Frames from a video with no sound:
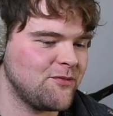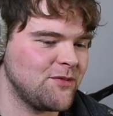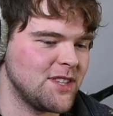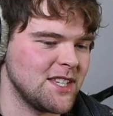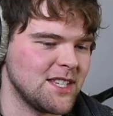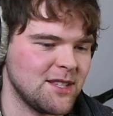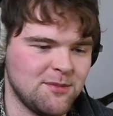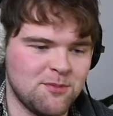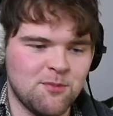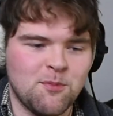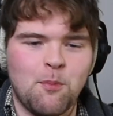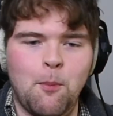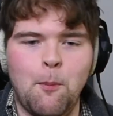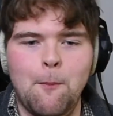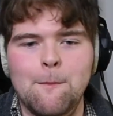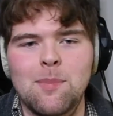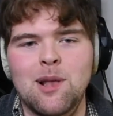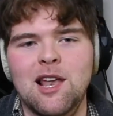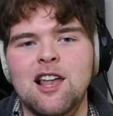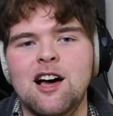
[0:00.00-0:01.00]
this
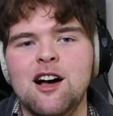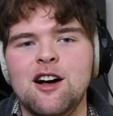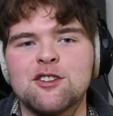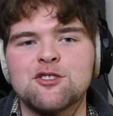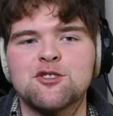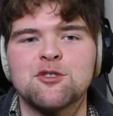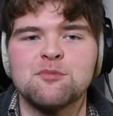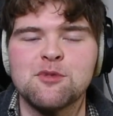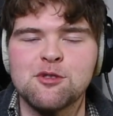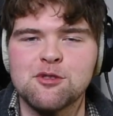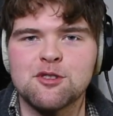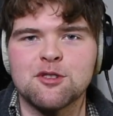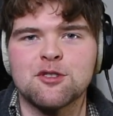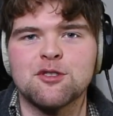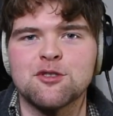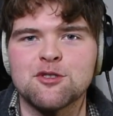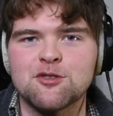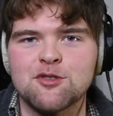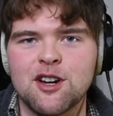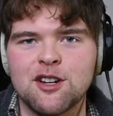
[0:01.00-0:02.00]
larger
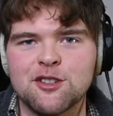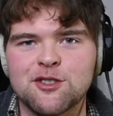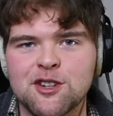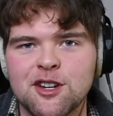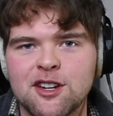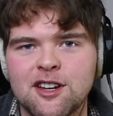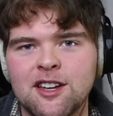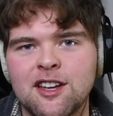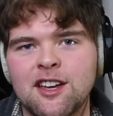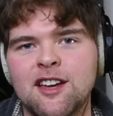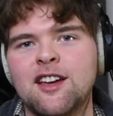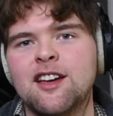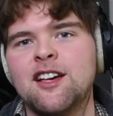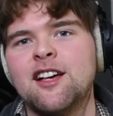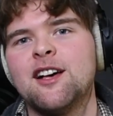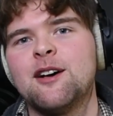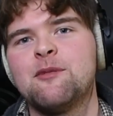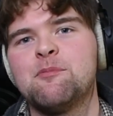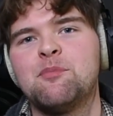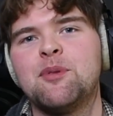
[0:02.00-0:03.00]
musical structure,
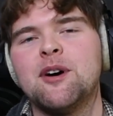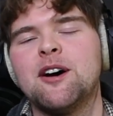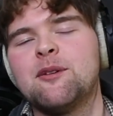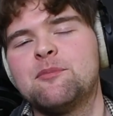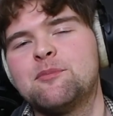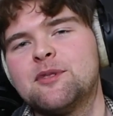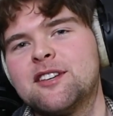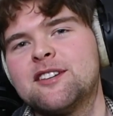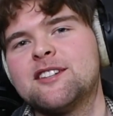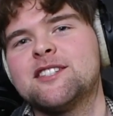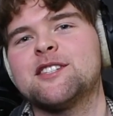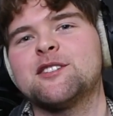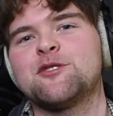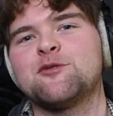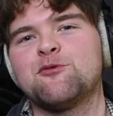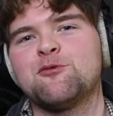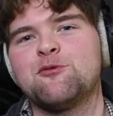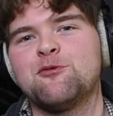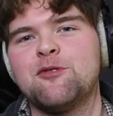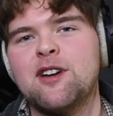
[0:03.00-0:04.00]
but because it's
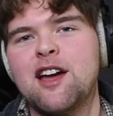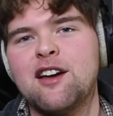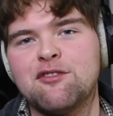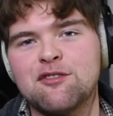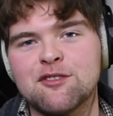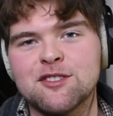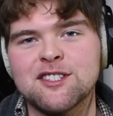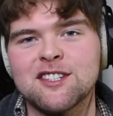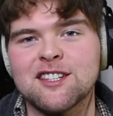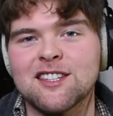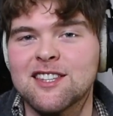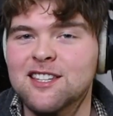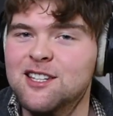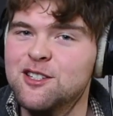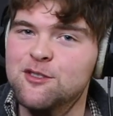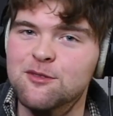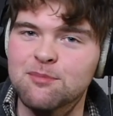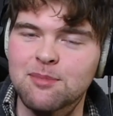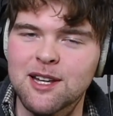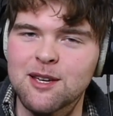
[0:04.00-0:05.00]
referencing
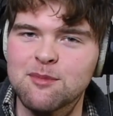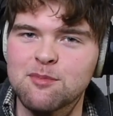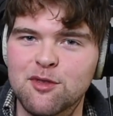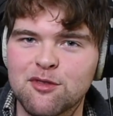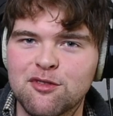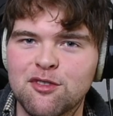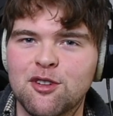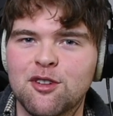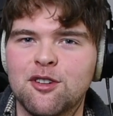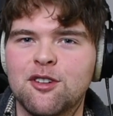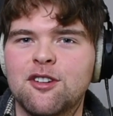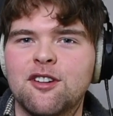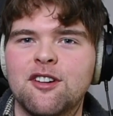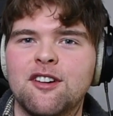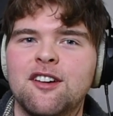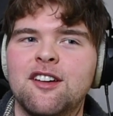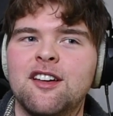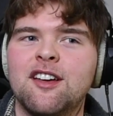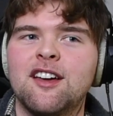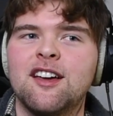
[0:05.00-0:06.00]
things you played before,
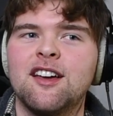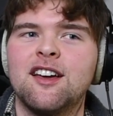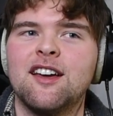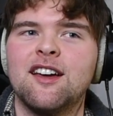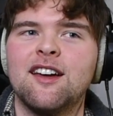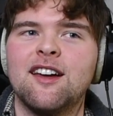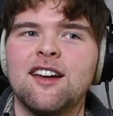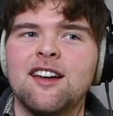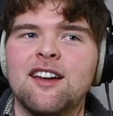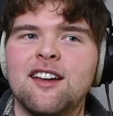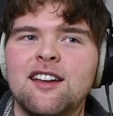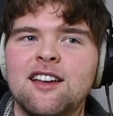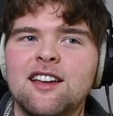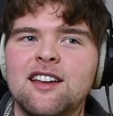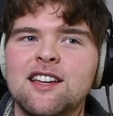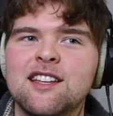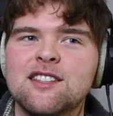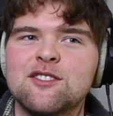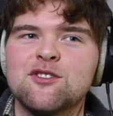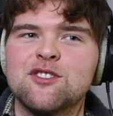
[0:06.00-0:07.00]

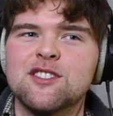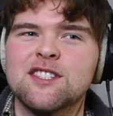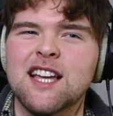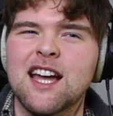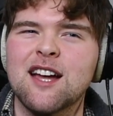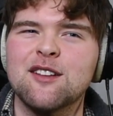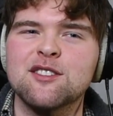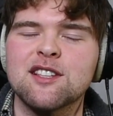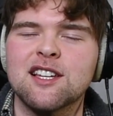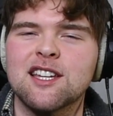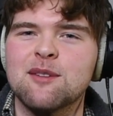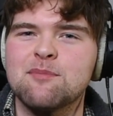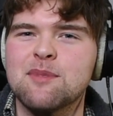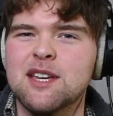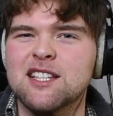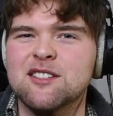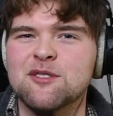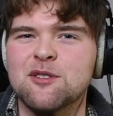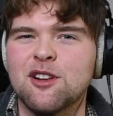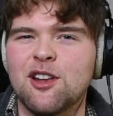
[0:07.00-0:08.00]
it sounds like it
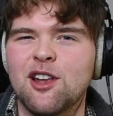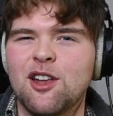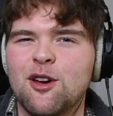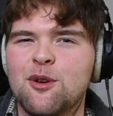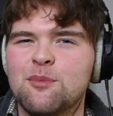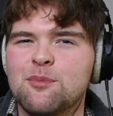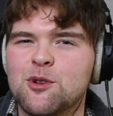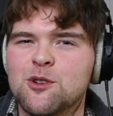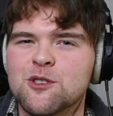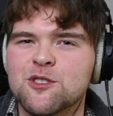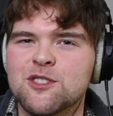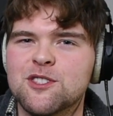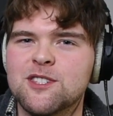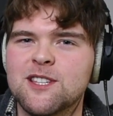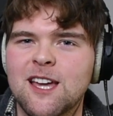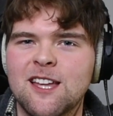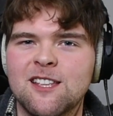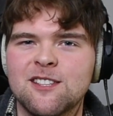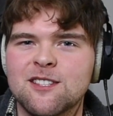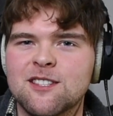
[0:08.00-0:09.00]
makes a lot more
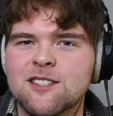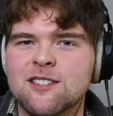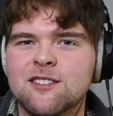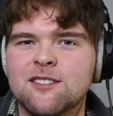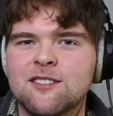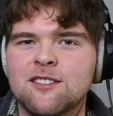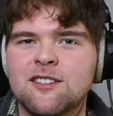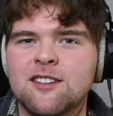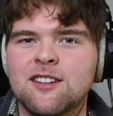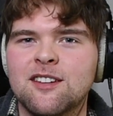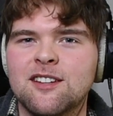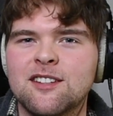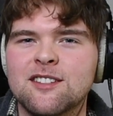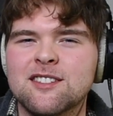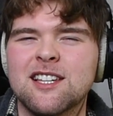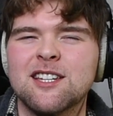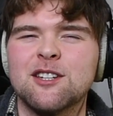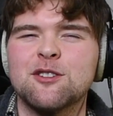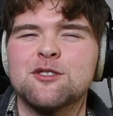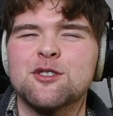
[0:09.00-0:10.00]
sense.
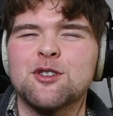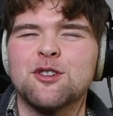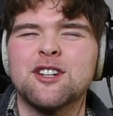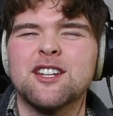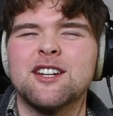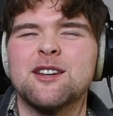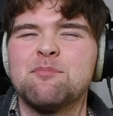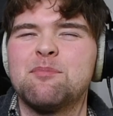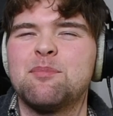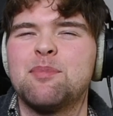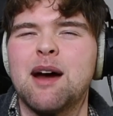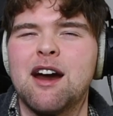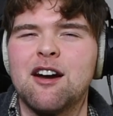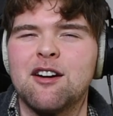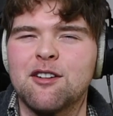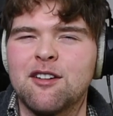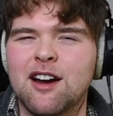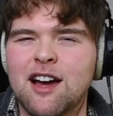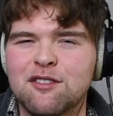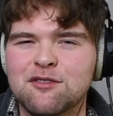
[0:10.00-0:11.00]
It's like you're talking in
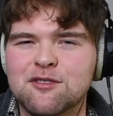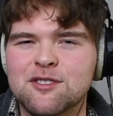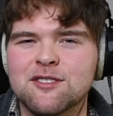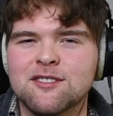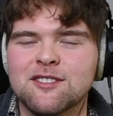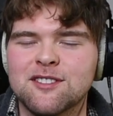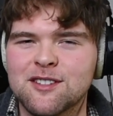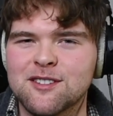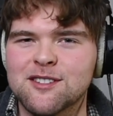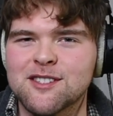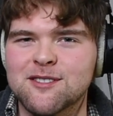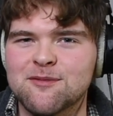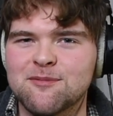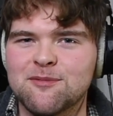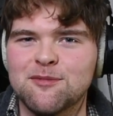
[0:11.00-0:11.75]
paragraphs than,